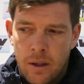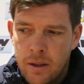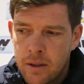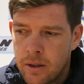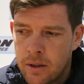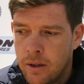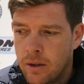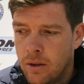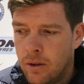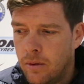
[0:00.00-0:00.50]

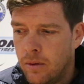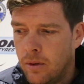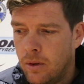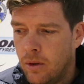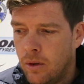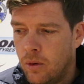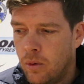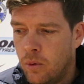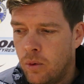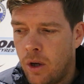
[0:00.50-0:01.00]
Listen,
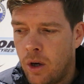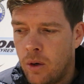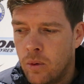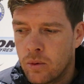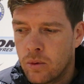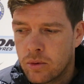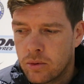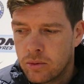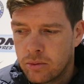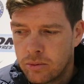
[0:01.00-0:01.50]
who
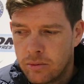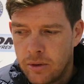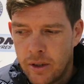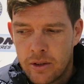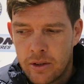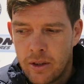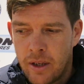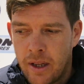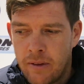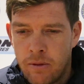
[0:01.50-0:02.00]
knows?
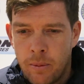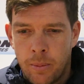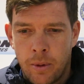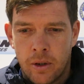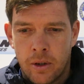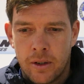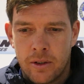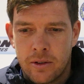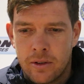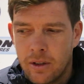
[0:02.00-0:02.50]
Listen,
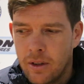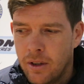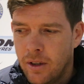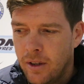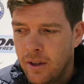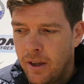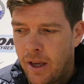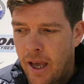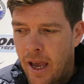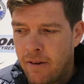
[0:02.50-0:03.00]
everybody's
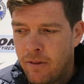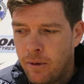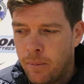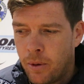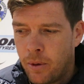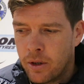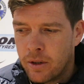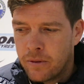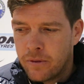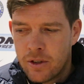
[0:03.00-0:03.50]

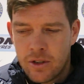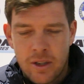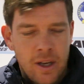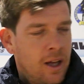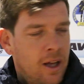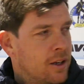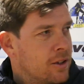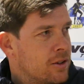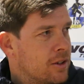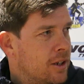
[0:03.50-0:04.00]
for
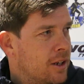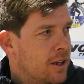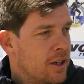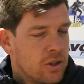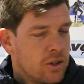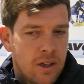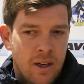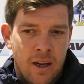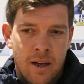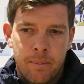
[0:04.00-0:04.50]
sale, isn't it?
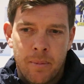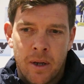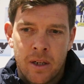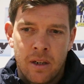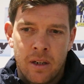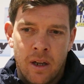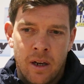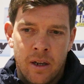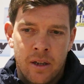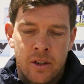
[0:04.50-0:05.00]
Unless you like Man
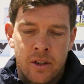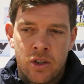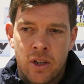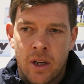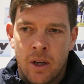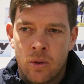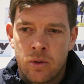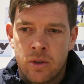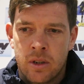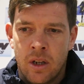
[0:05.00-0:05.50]
United,
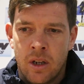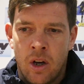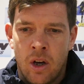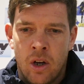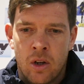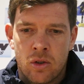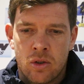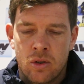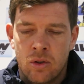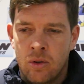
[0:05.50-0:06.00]
Chelsea,
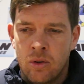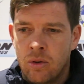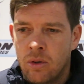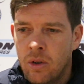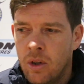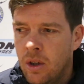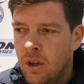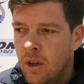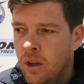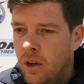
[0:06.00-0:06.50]
Arsenal,
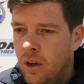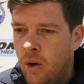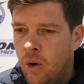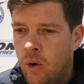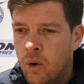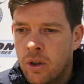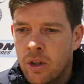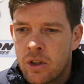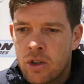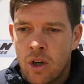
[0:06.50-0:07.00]

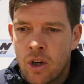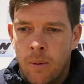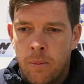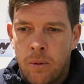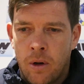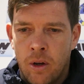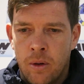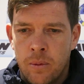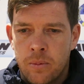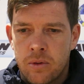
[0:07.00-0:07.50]
or the top
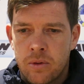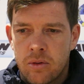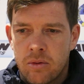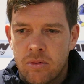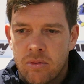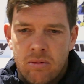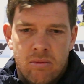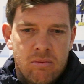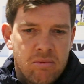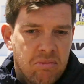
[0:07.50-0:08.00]
clubs.
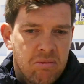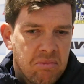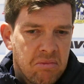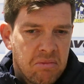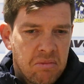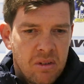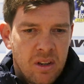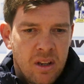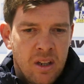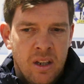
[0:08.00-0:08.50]

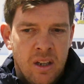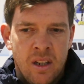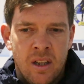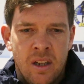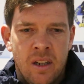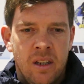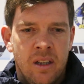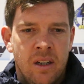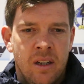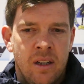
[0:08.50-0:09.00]

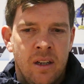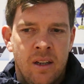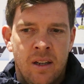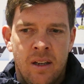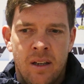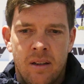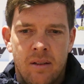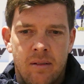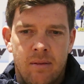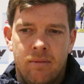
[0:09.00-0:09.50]

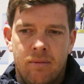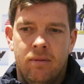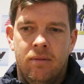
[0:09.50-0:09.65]
Is